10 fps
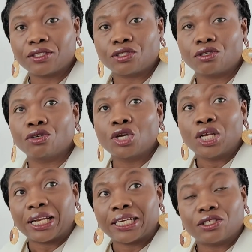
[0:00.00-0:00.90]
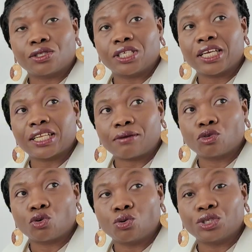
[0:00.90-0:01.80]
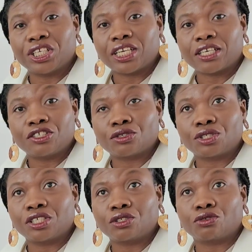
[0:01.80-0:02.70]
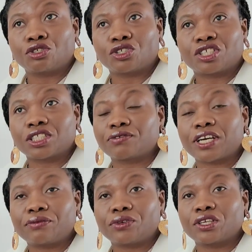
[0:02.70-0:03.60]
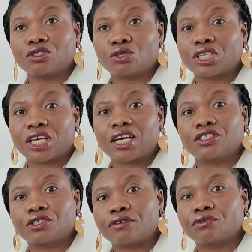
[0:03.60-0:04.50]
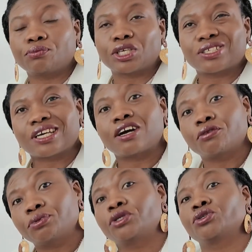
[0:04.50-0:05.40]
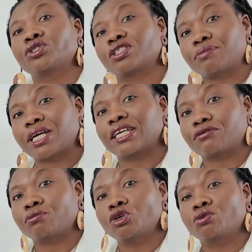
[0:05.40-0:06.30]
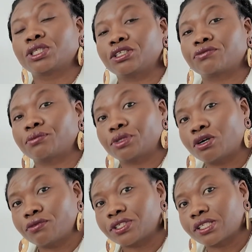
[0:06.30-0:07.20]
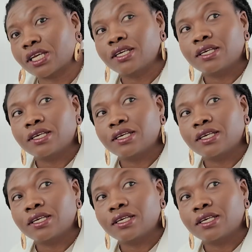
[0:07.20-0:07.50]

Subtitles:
So like today that I'm going, I just need to just transfer everything to the car and drive home, because I'll be going to the market from home and not from the office.